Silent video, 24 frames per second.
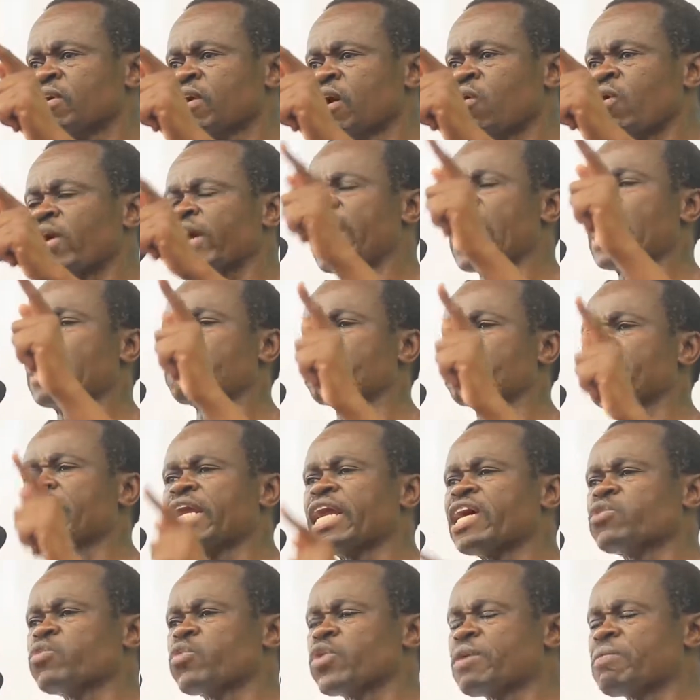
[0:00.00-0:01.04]
Our young men
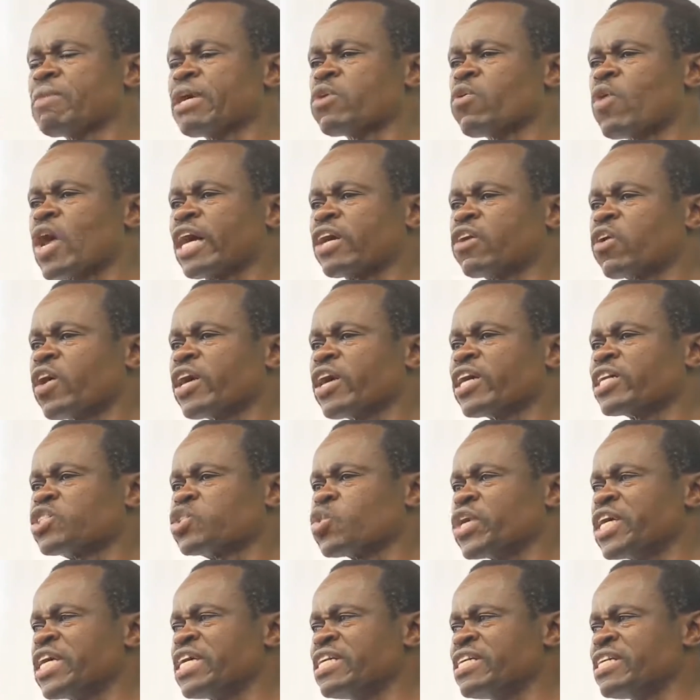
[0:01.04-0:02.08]
and women were going
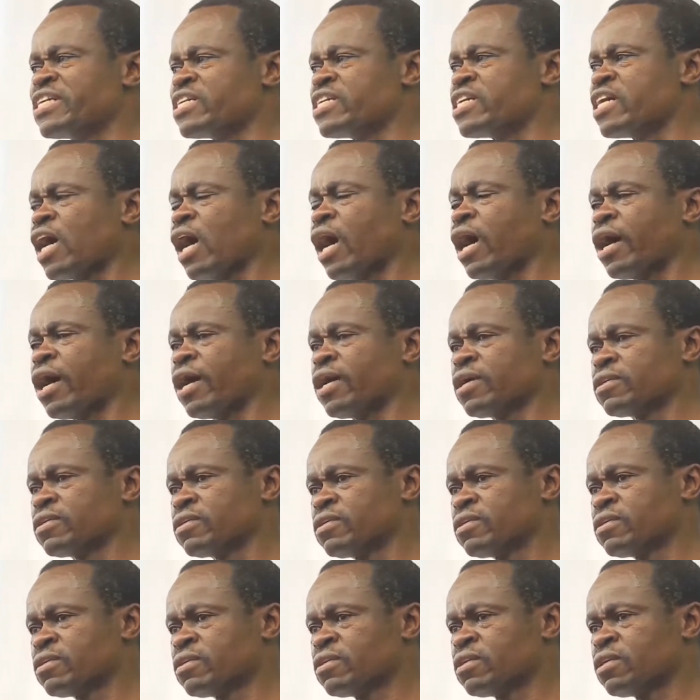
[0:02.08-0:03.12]
to India
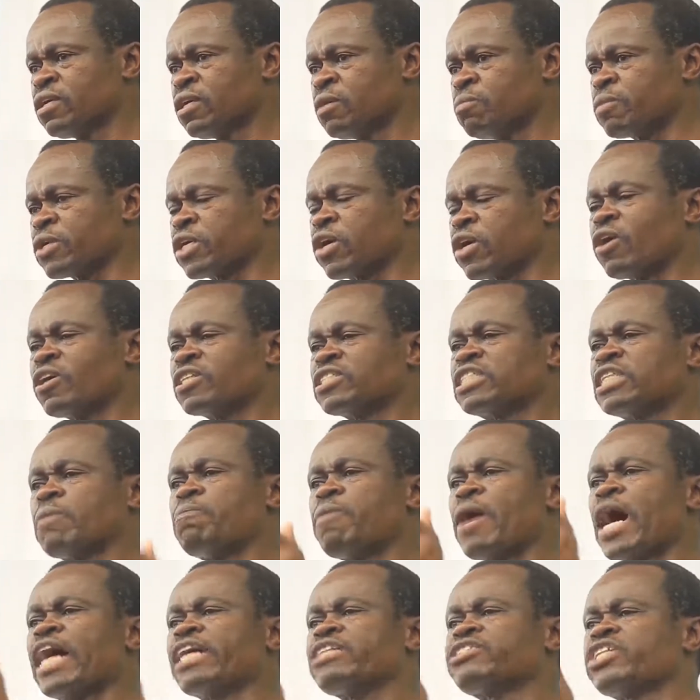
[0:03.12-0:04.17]
because the
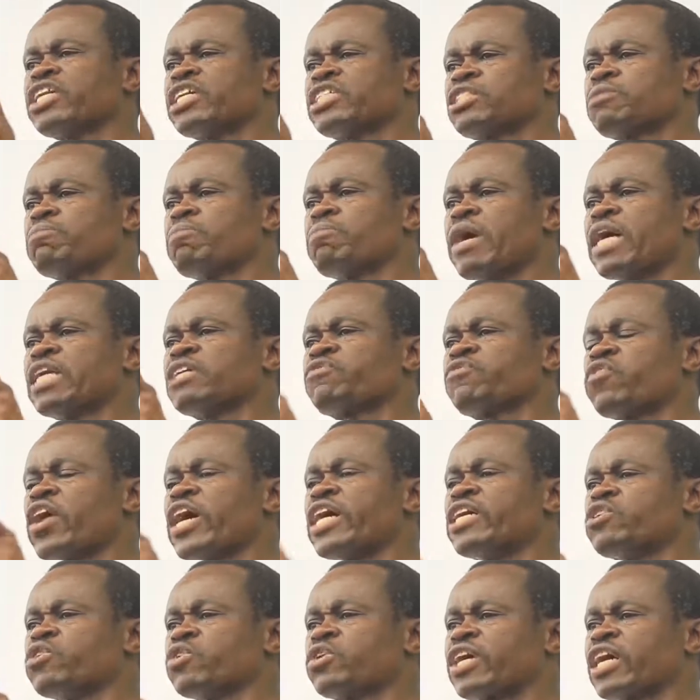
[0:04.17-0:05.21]
budgets meant for
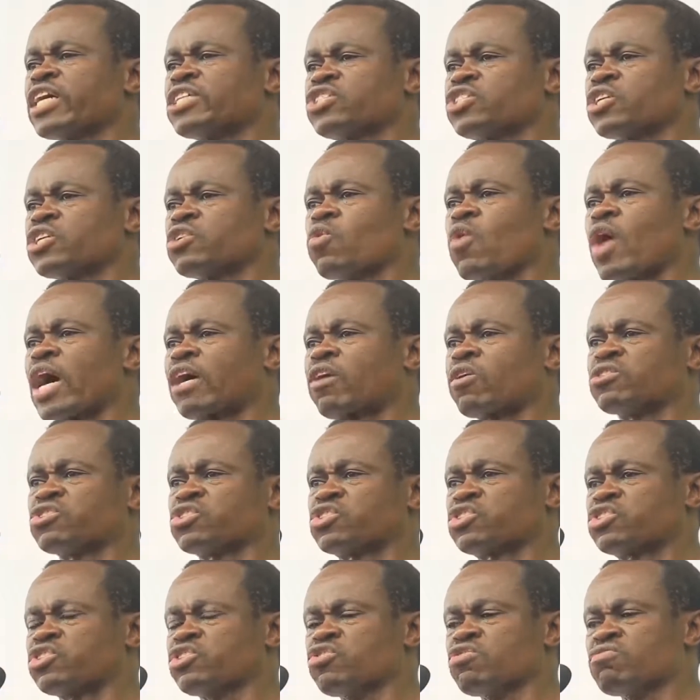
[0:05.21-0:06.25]
education were
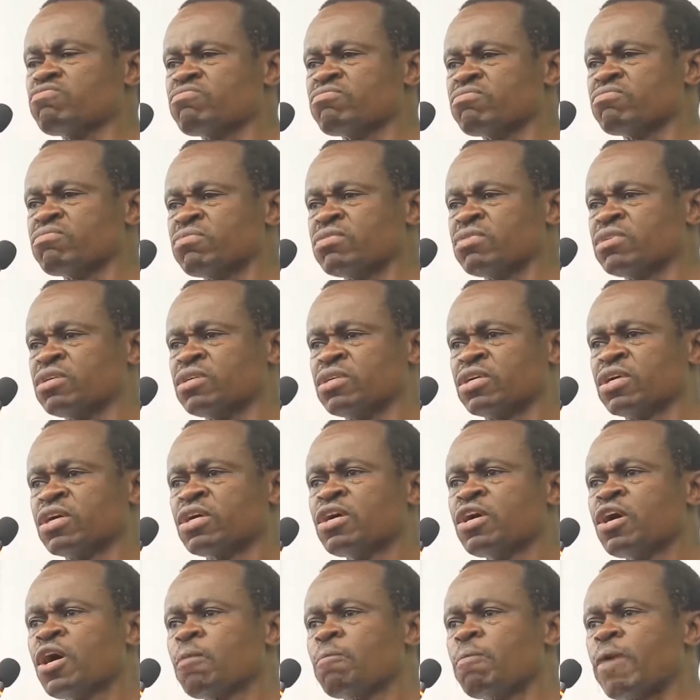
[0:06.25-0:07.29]
consumed
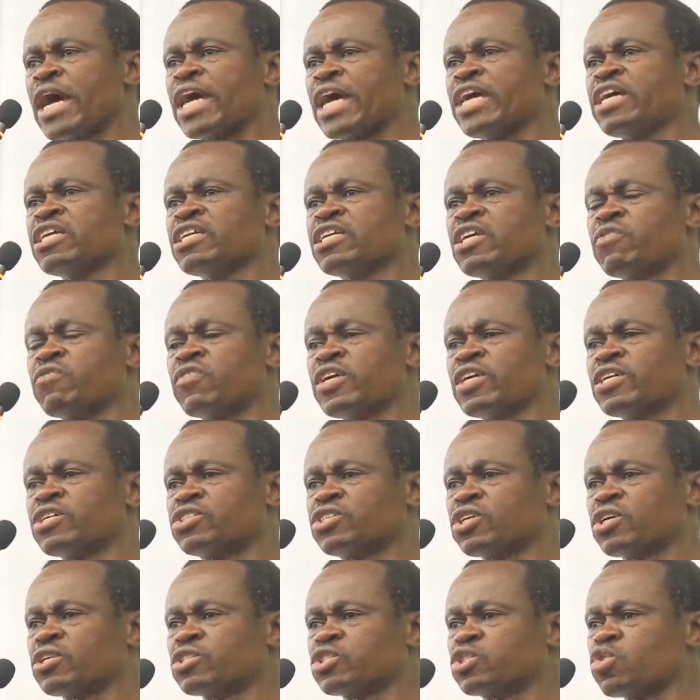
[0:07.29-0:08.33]
by
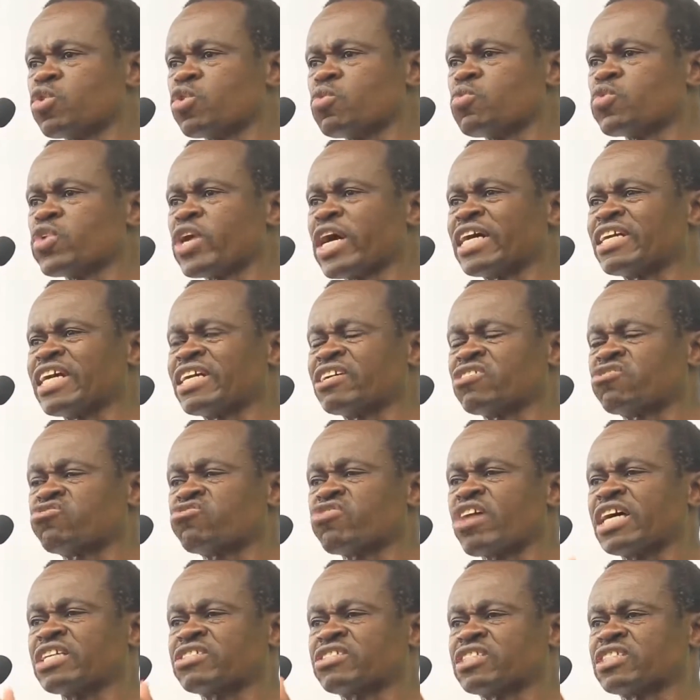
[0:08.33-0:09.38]
individuals whom we had
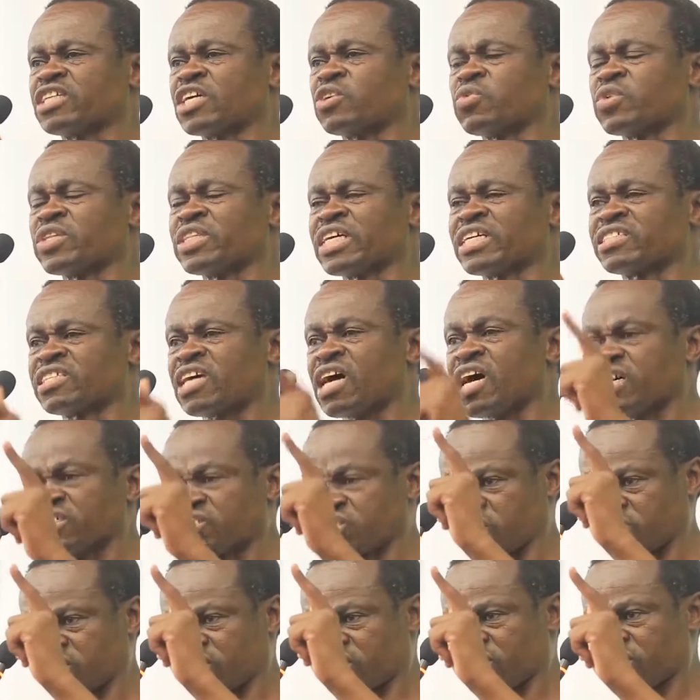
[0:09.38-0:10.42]
entrusted with the
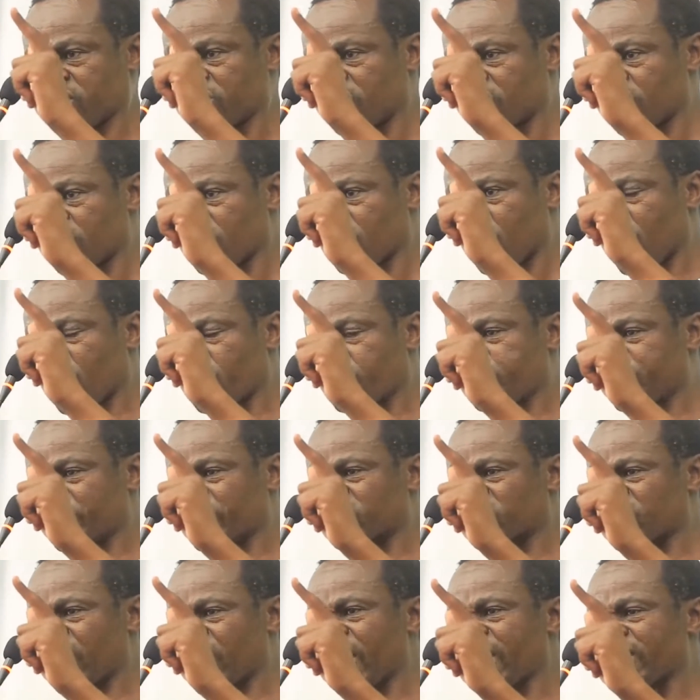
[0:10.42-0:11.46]
task of
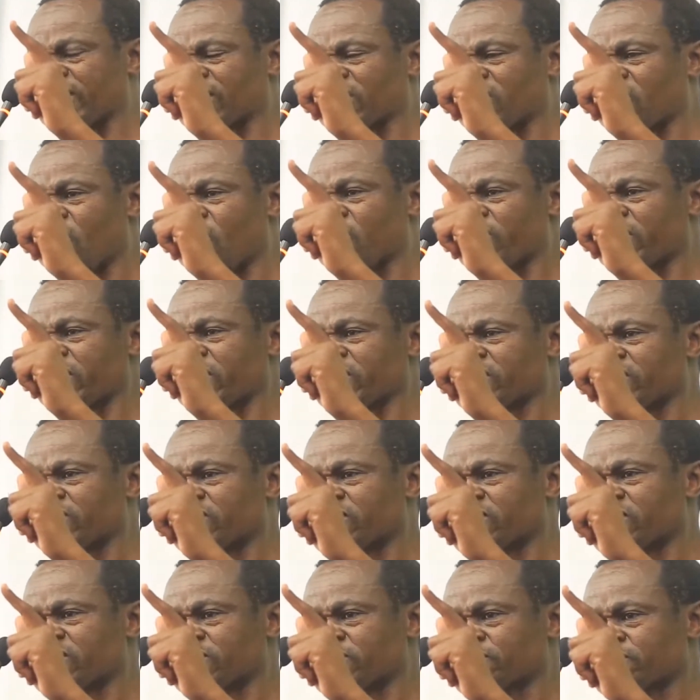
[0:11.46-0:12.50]
presiding over
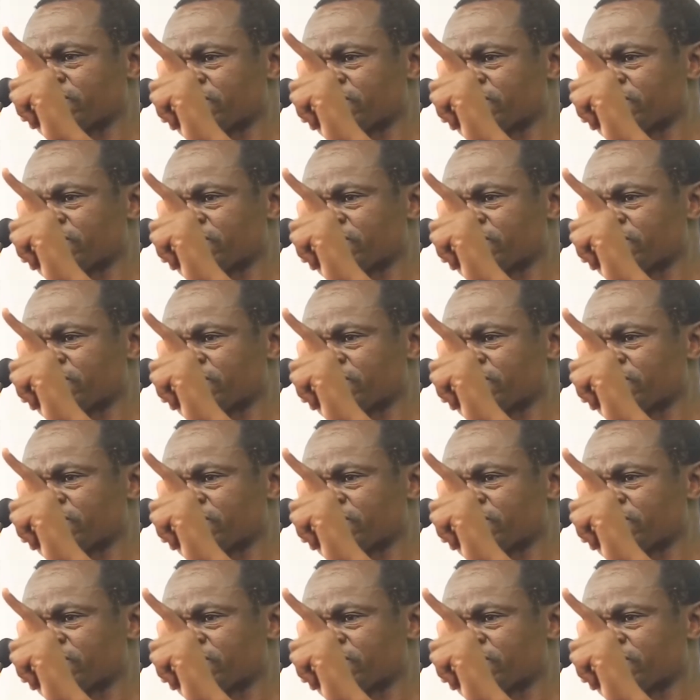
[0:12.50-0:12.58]
it.